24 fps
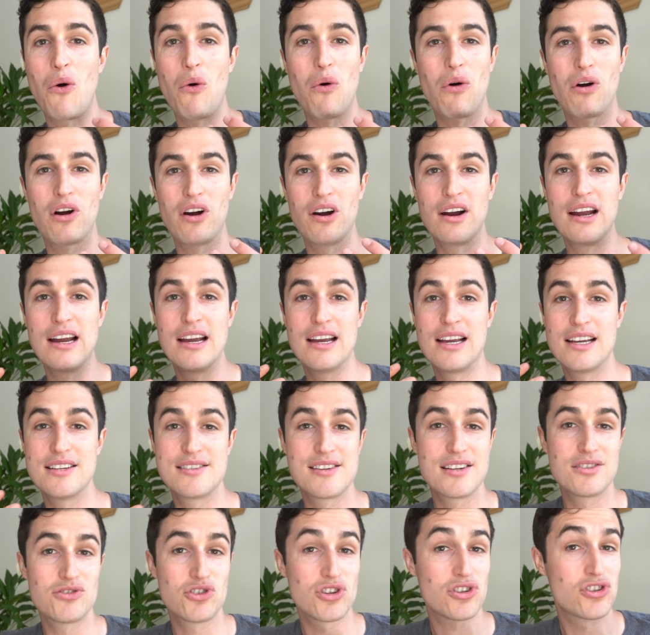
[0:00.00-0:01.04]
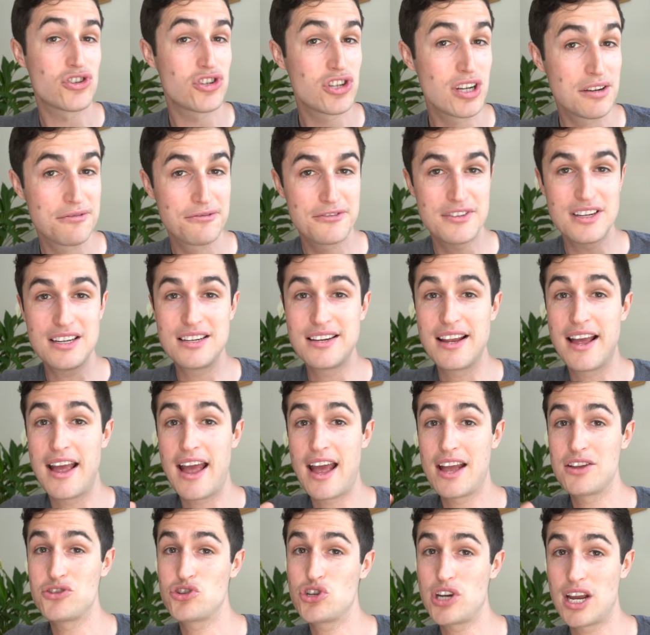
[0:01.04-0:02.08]
or is it just shifting
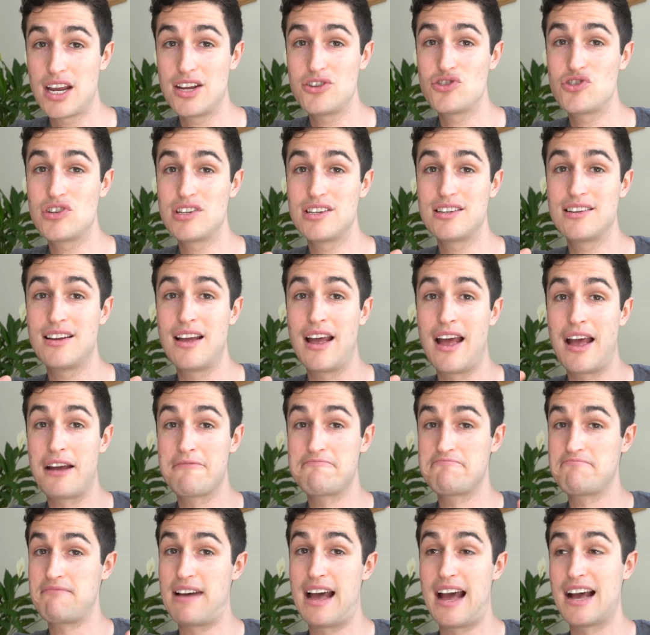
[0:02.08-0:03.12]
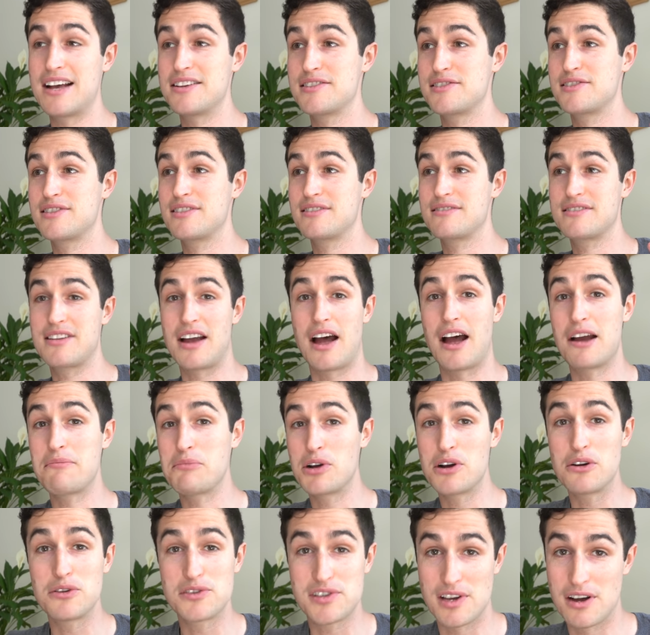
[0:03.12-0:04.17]
and changing as time
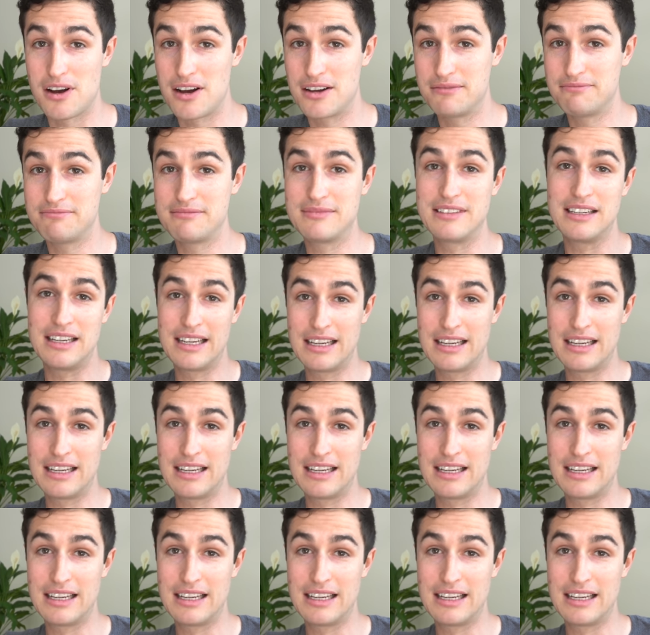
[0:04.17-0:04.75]
goes on?